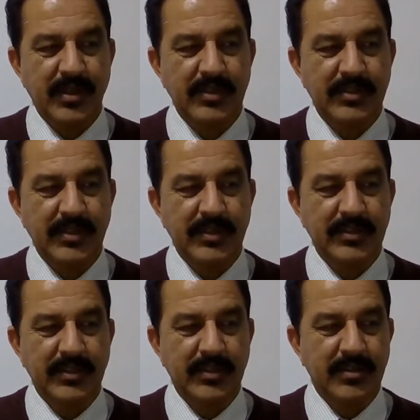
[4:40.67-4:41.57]
tiles
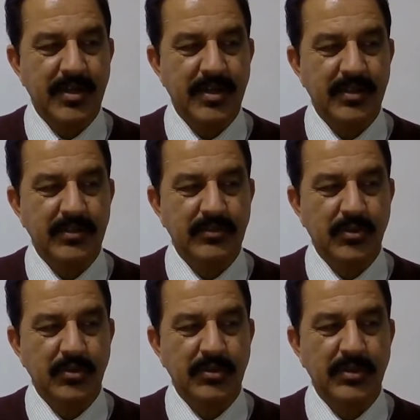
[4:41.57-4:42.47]
and the running
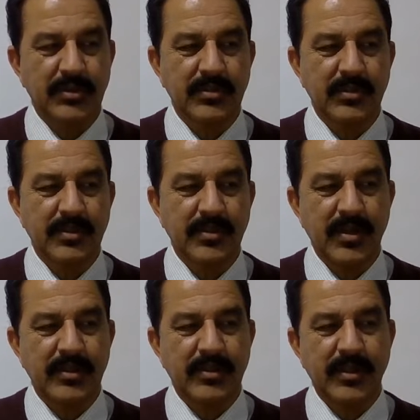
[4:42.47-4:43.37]
through the
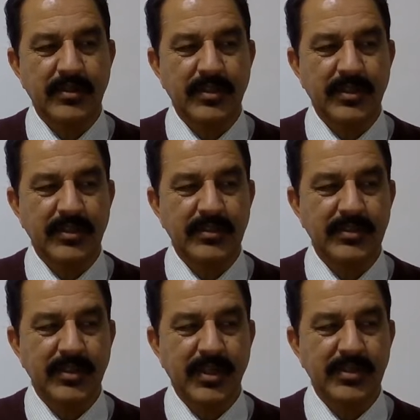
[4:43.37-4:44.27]
entire
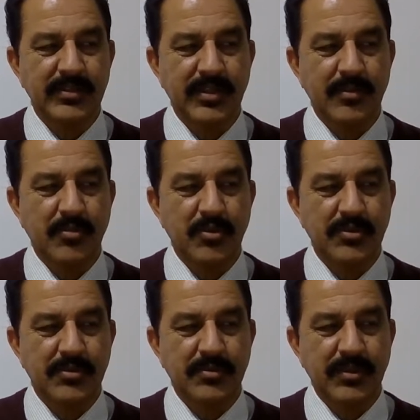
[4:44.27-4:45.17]
thickness as
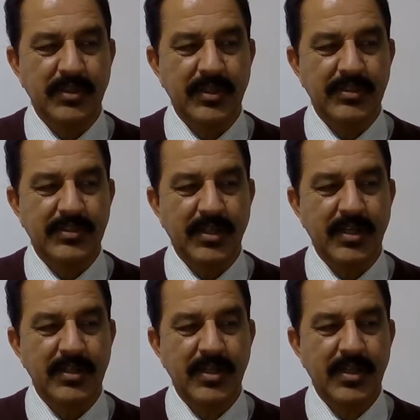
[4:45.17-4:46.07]
opposed to the glazed
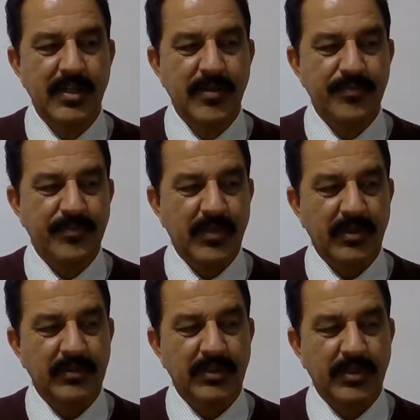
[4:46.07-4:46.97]
tile
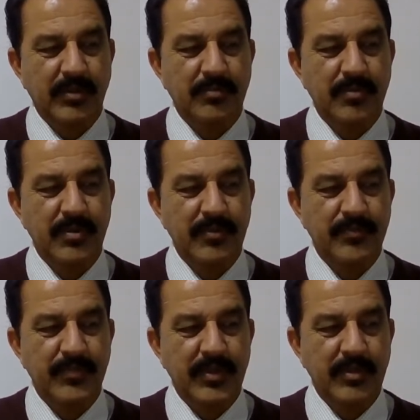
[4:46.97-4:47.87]
on the top,
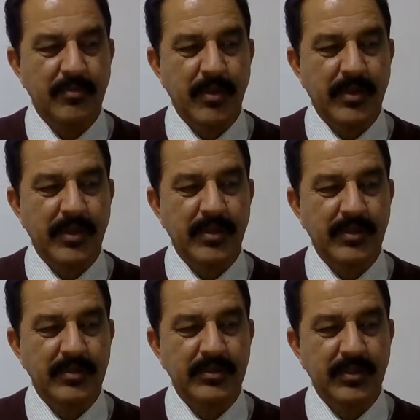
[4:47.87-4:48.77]

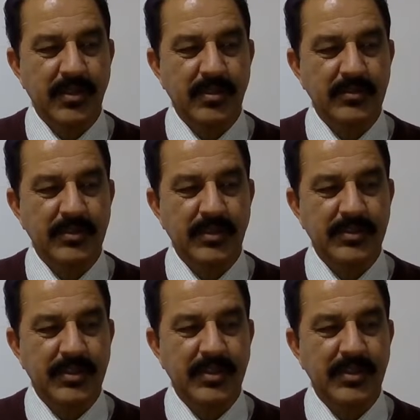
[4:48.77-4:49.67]
making is the long
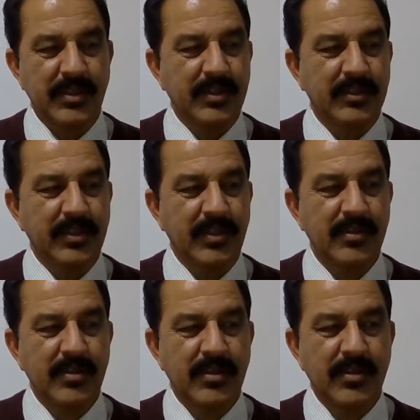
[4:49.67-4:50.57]
lasting and
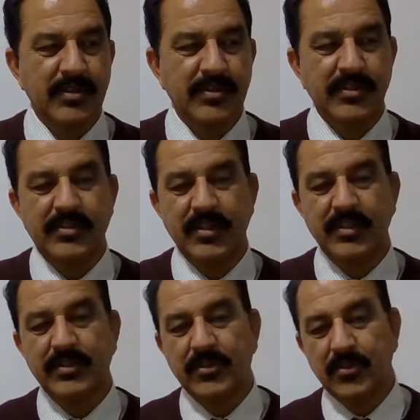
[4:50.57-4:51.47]
the
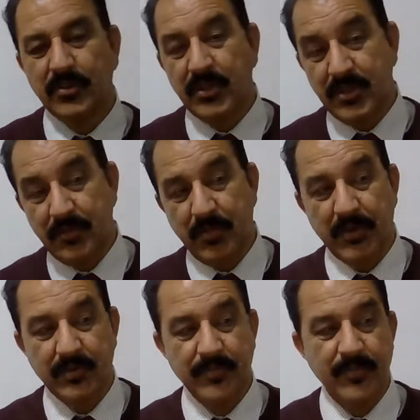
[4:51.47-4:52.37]
resistance to the
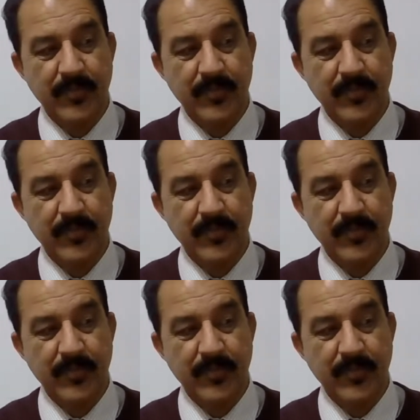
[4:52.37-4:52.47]
chipping.